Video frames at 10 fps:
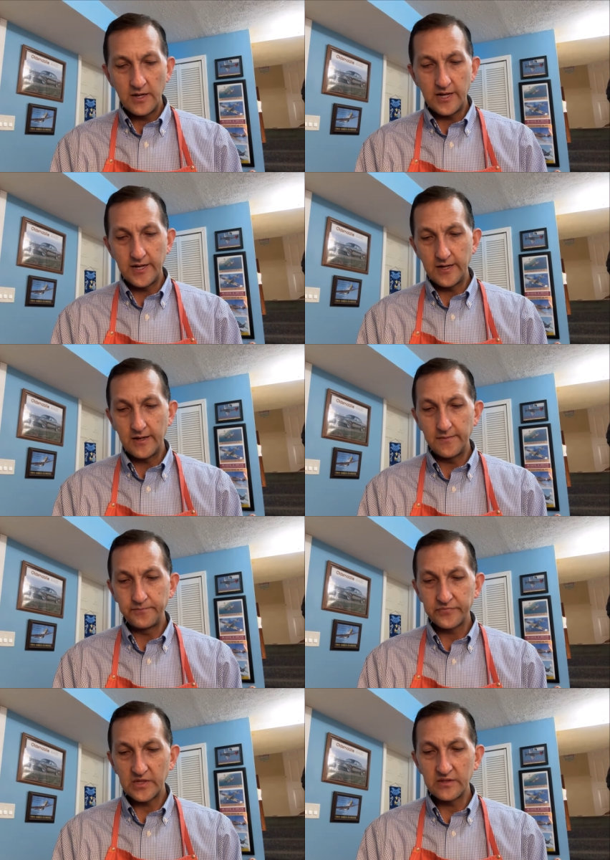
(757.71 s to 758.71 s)
Um,
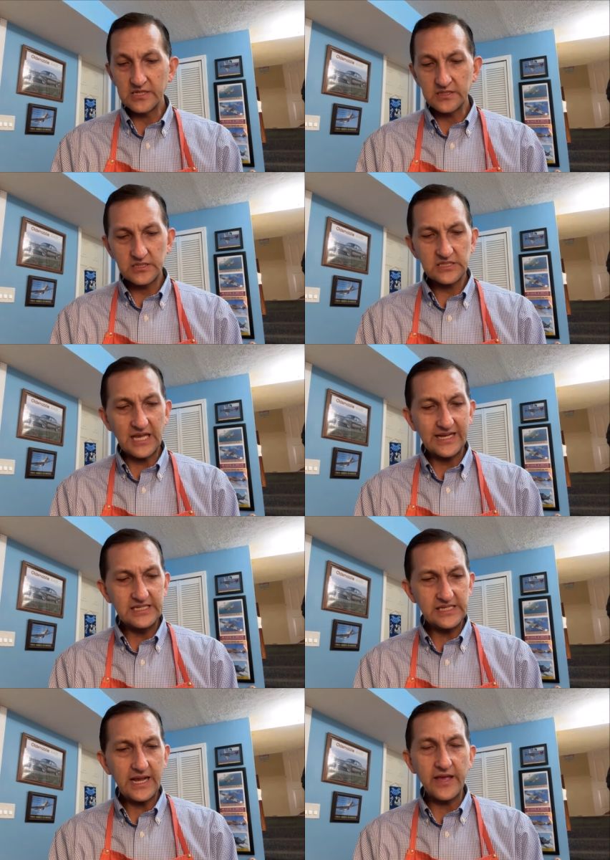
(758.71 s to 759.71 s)
the
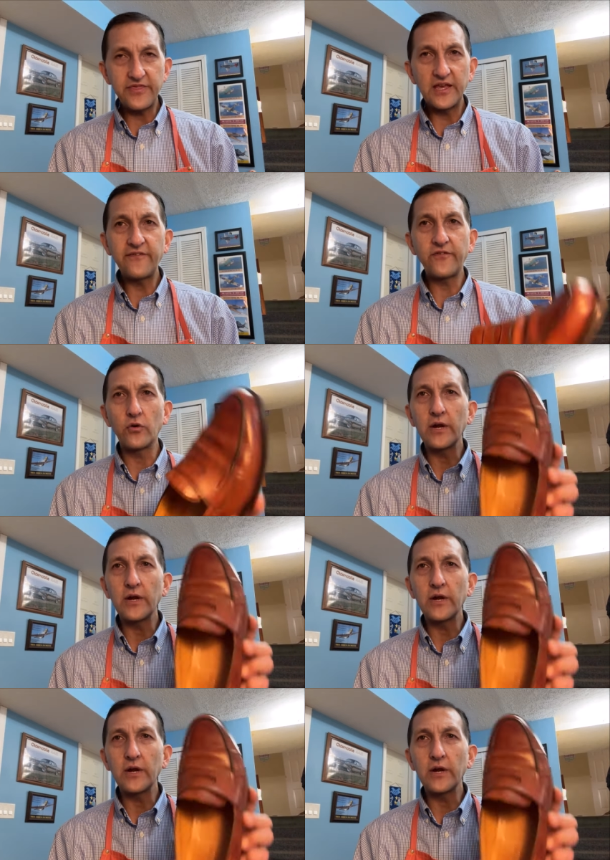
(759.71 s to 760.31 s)
sizing, I think for,